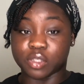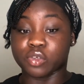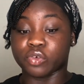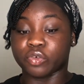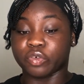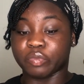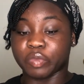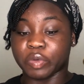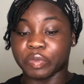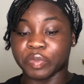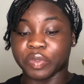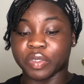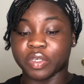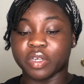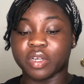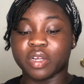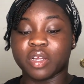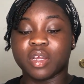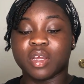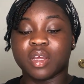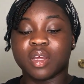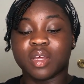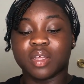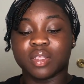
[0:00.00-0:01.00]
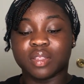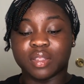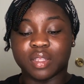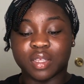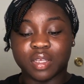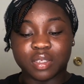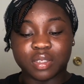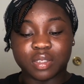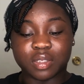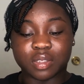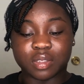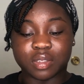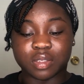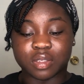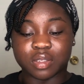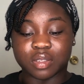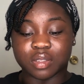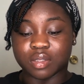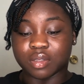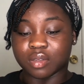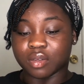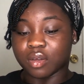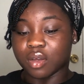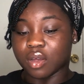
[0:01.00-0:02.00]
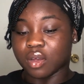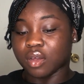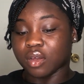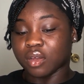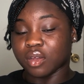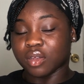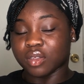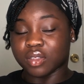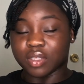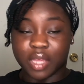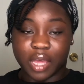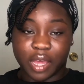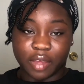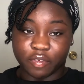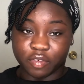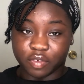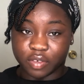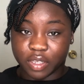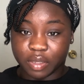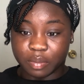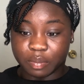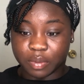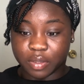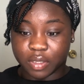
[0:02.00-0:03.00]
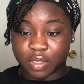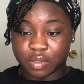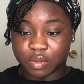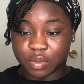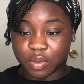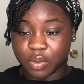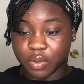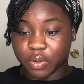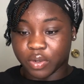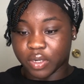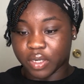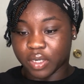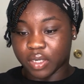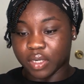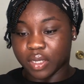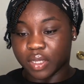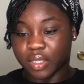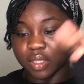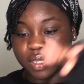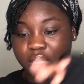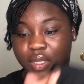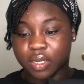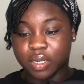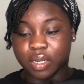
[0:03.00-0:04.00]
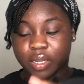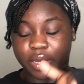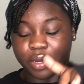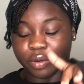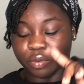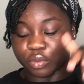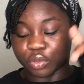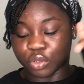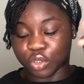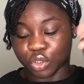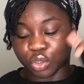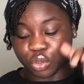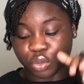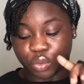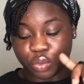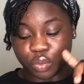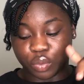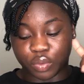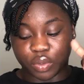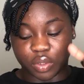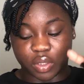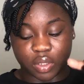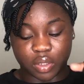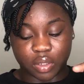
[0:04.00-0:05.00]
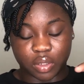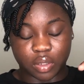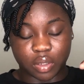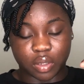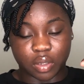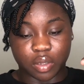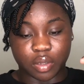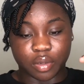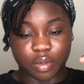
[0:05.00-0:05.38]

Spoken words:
So remember, this is the iPhone 8 Plus recording, and then I will show the